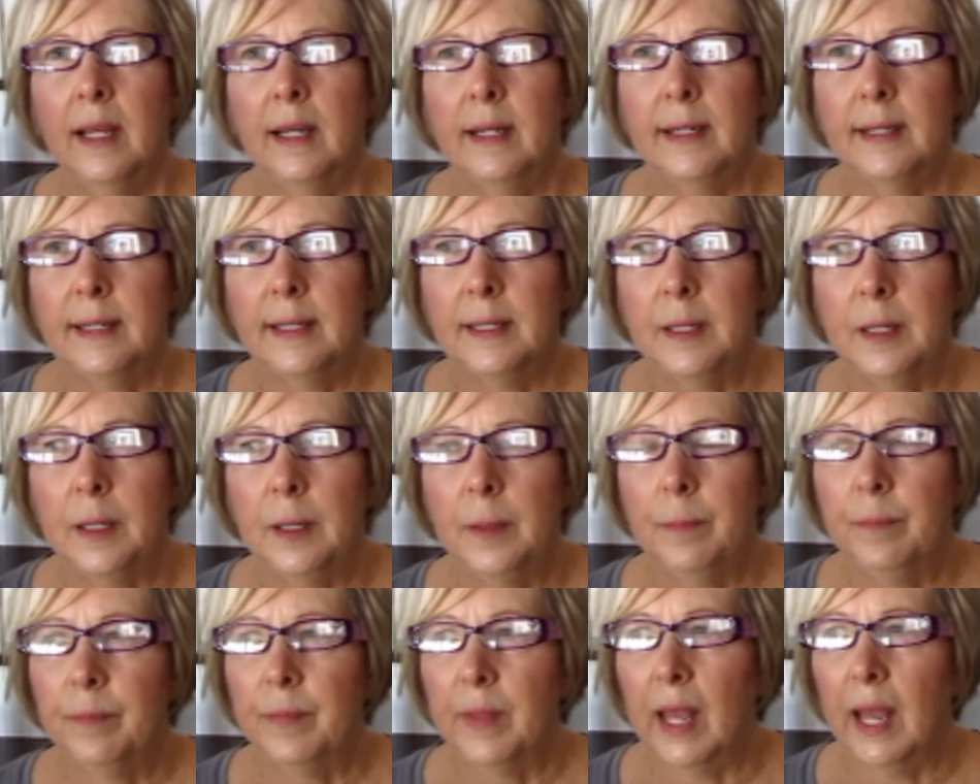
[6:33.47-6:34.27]

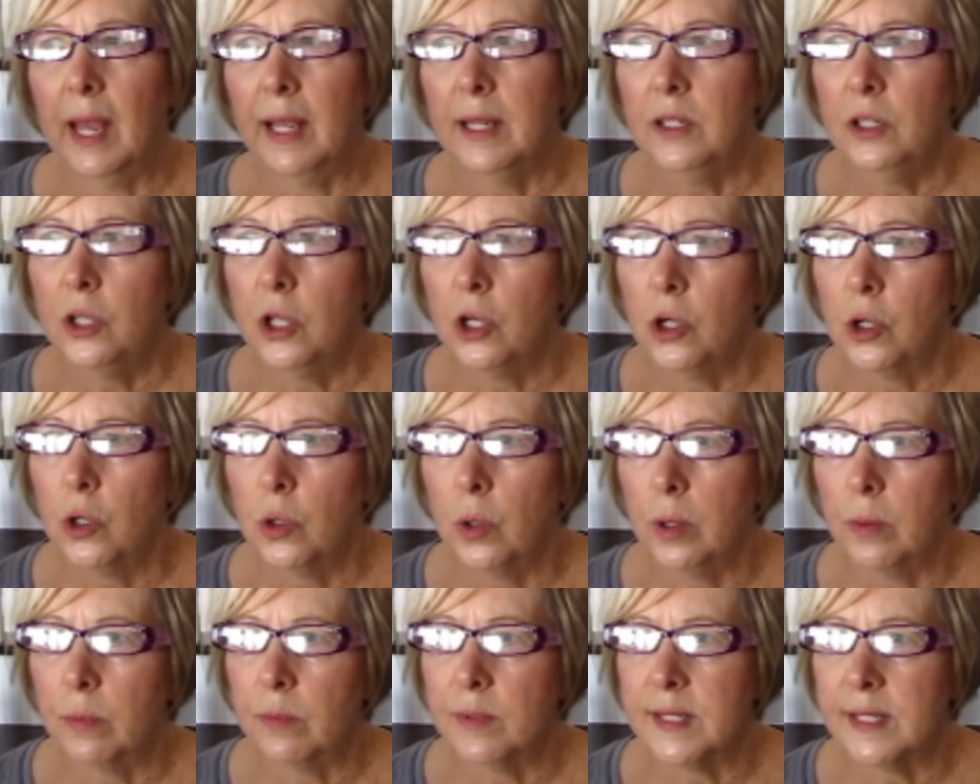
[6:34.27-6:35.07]
Um, I
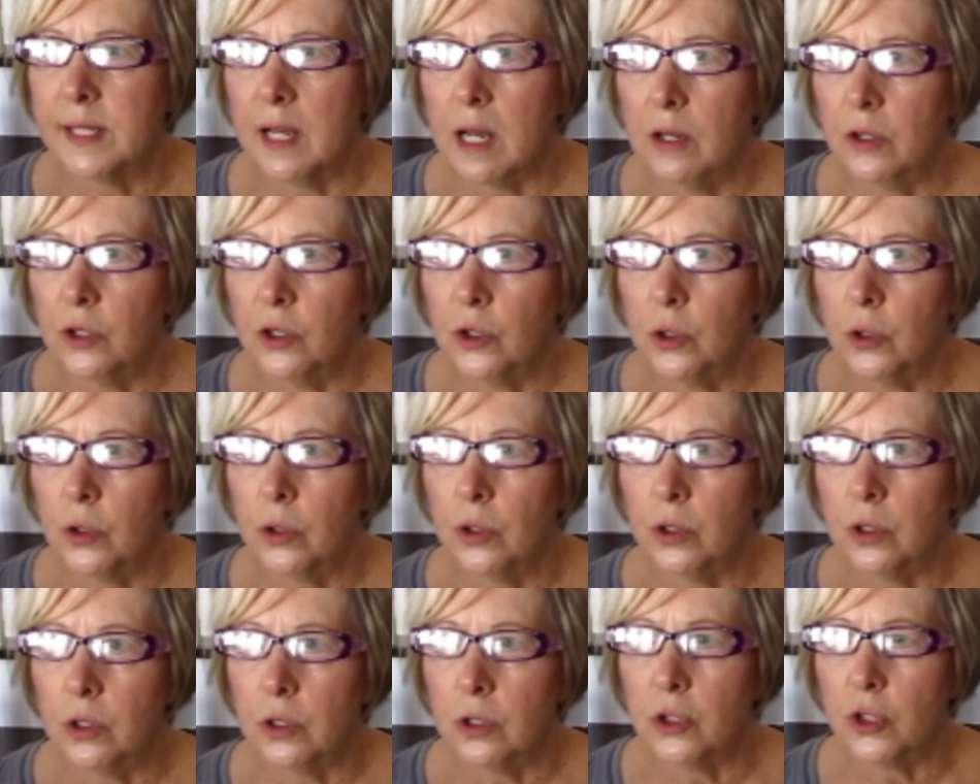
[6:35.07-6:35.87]
know it was on
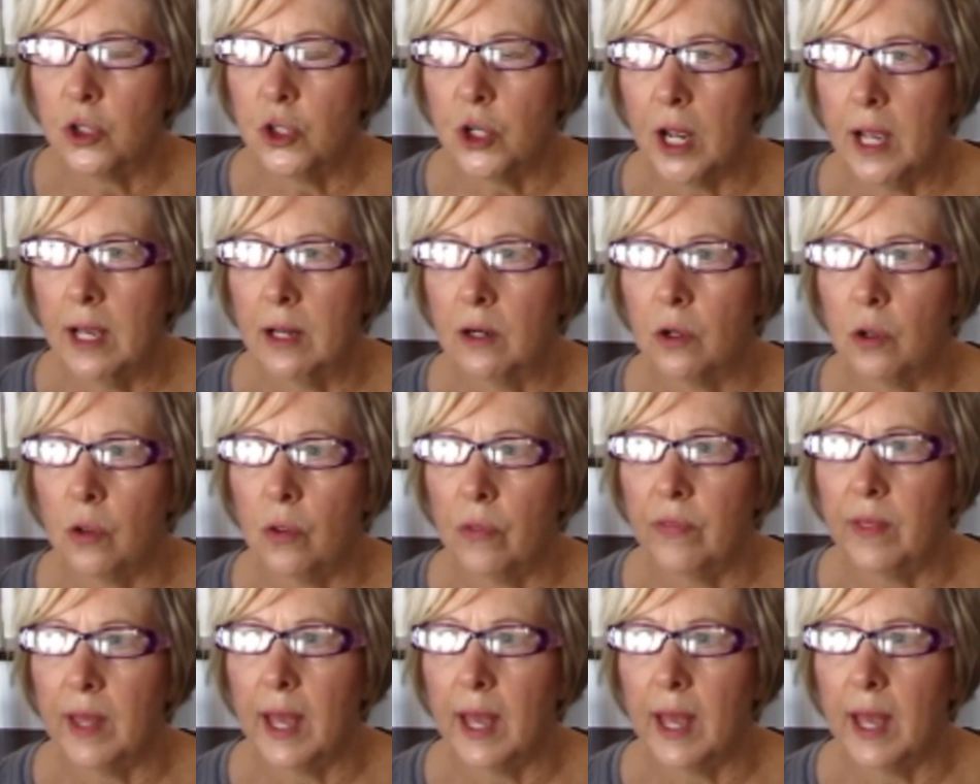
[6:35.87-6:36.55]
her channel